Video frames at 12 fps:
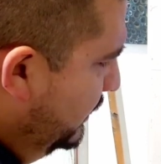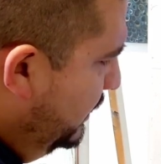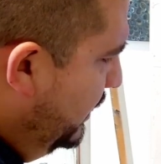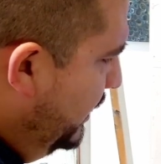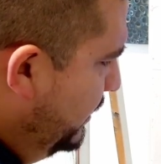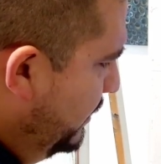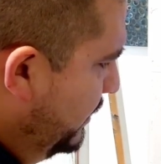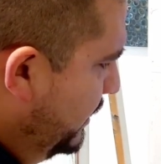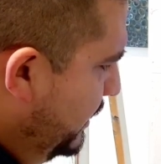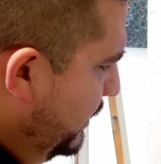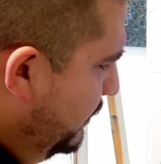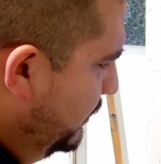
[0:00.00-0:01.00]
the lighter, and
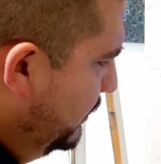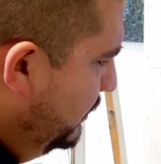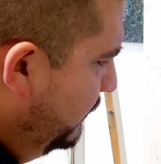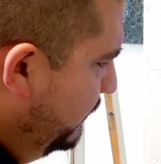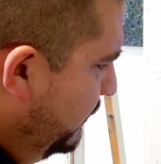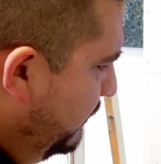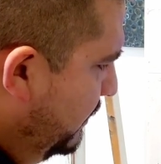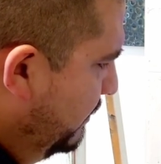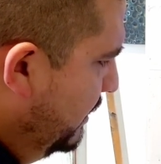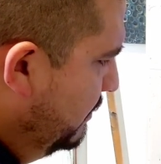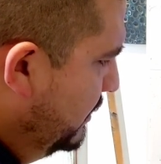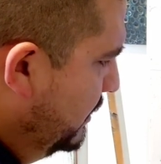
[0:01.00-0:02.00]
then all of a sudden the
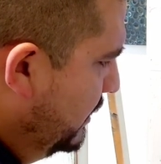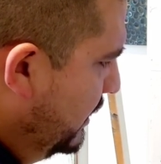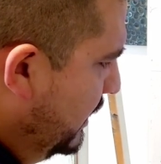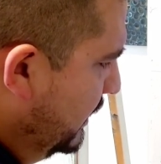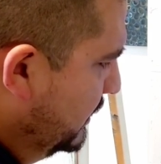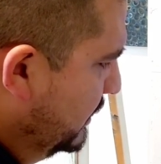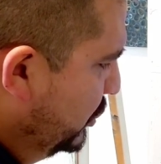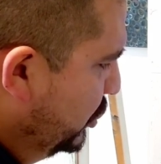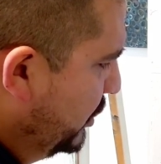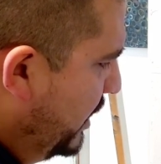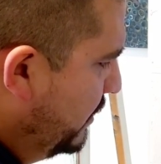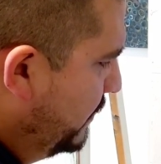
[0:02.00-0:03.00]
mountain has this
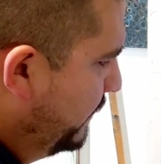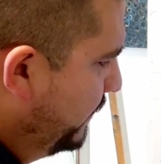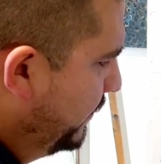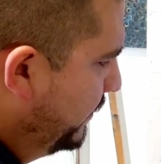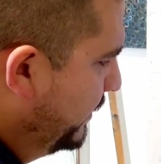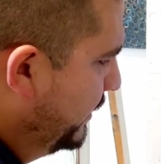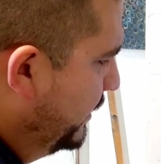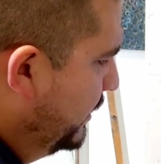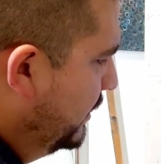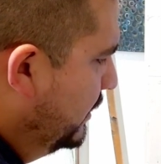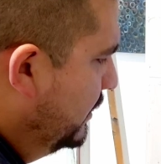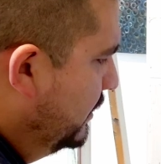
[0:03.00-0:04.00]
shadow.
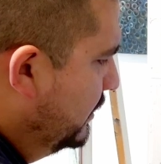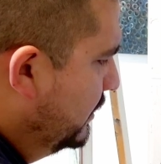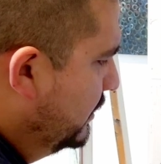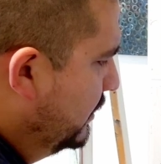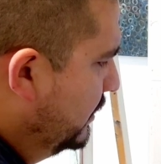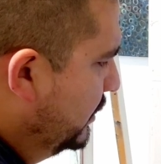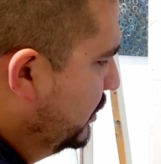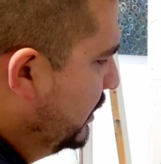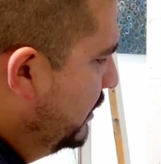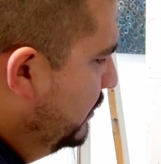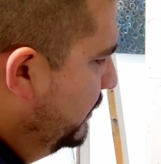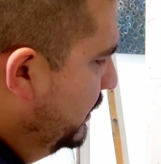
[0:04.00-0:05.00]
So the
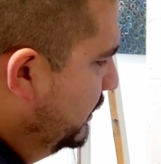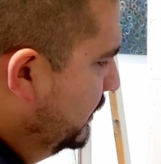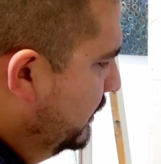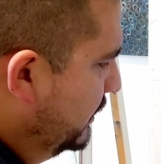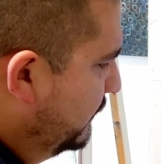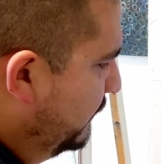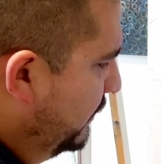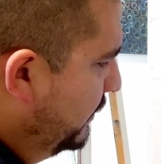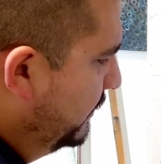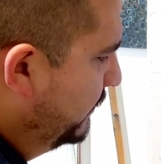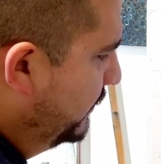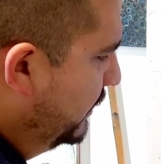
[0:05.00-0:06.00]
shadow means that it's
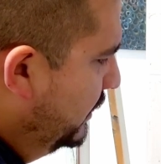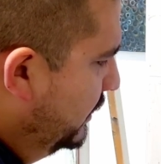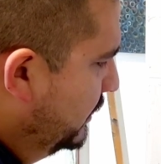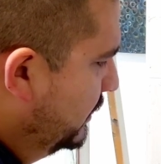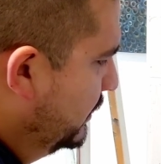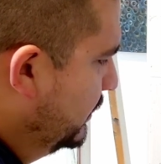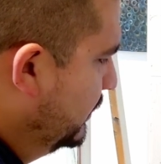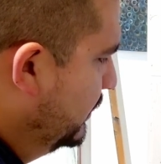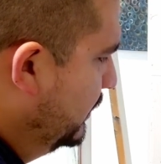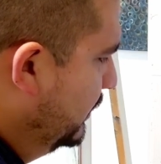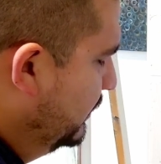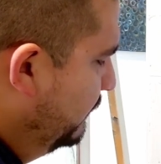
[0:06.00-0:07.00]
floating, because
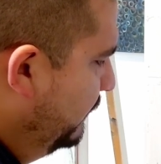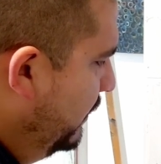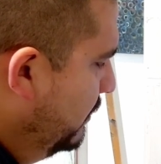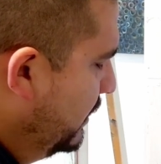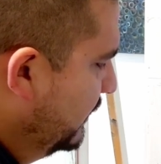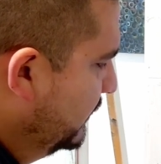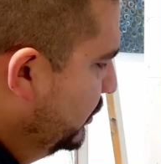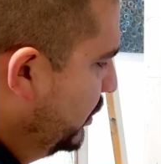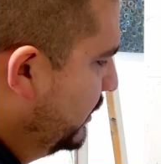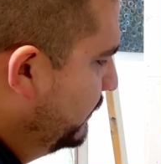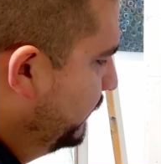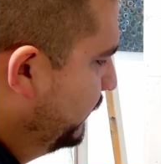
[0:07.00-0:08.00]
things that float has a
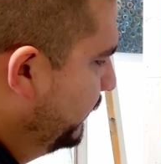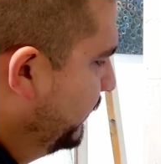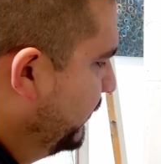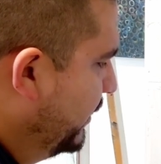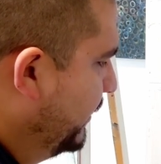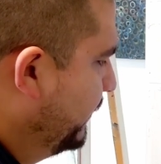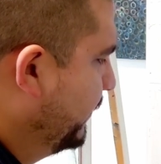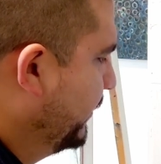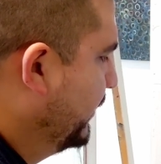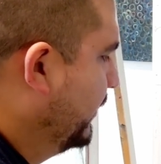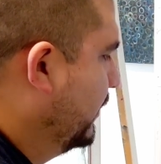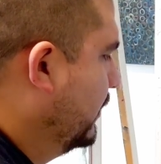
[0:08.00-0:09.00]
shadow, right?
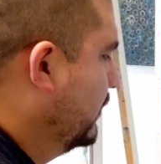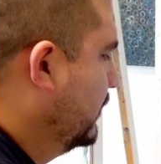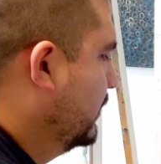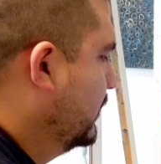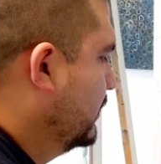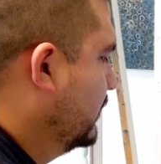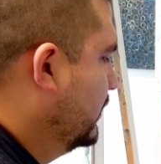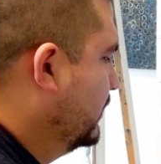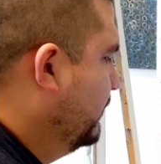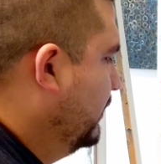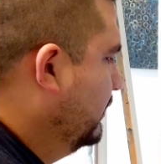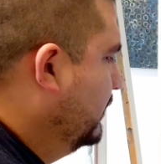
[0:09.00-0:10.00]
So this
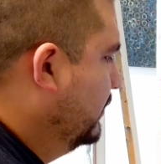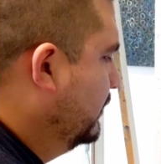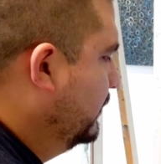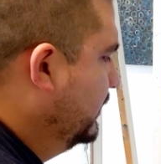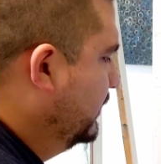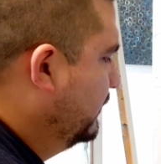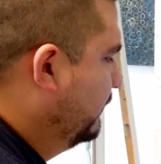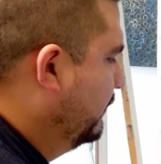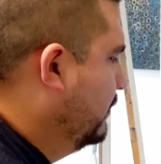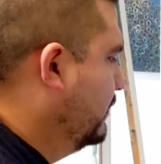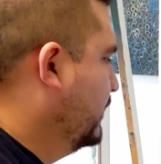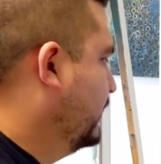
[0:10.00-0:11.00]
mountain already is
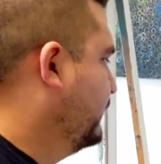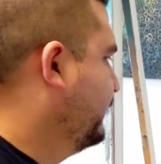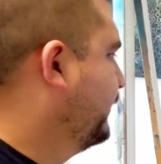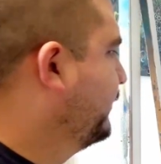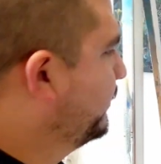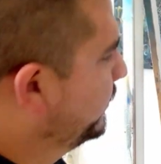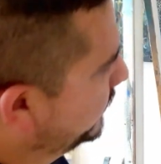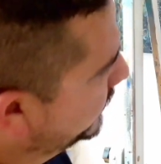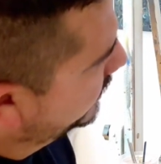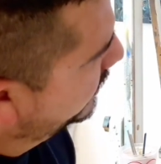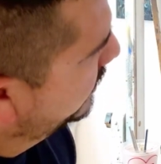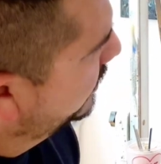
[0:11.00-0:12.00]
floating
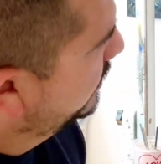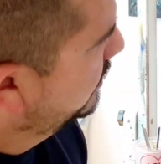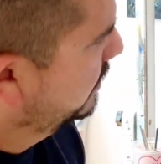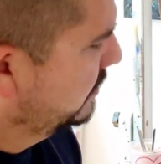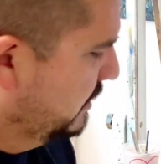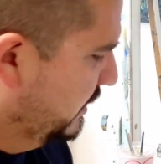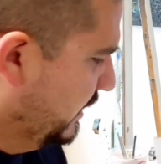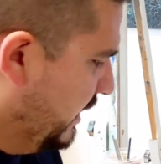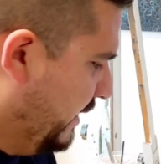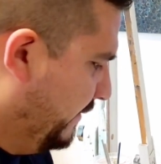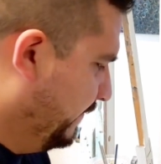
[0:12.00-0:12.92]
on the sky.